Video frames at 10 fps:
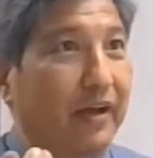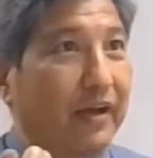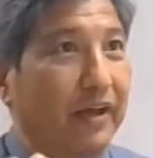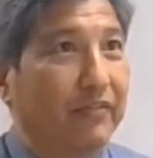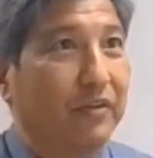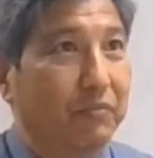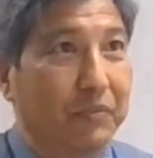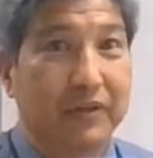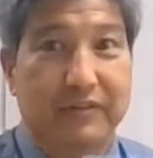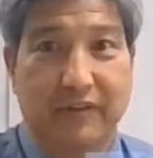I haven't
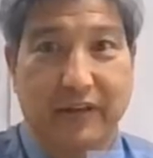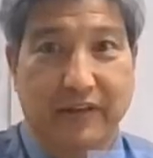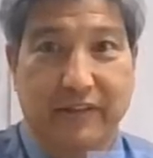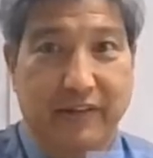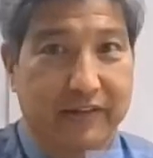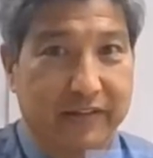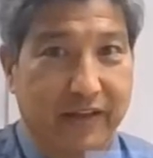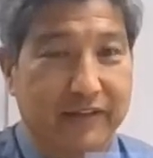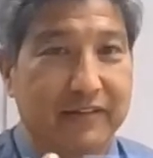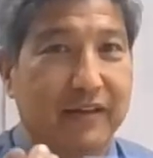mixed anything
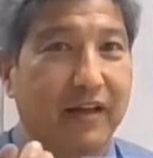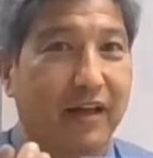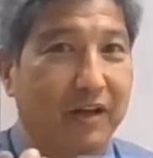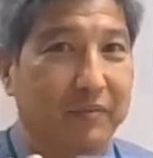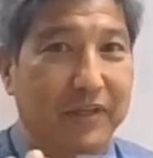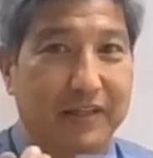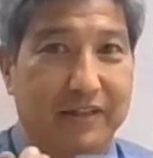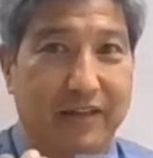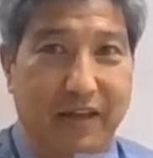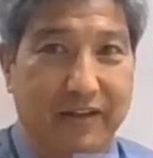yet. How many
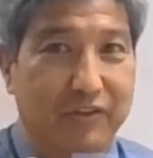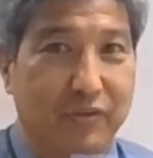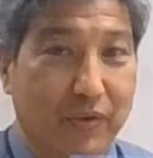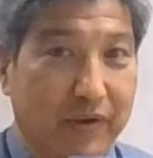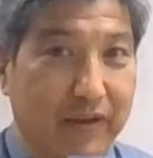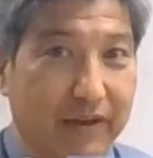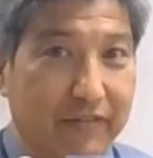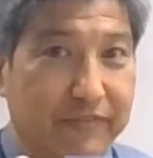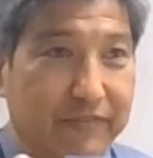cakes do I have?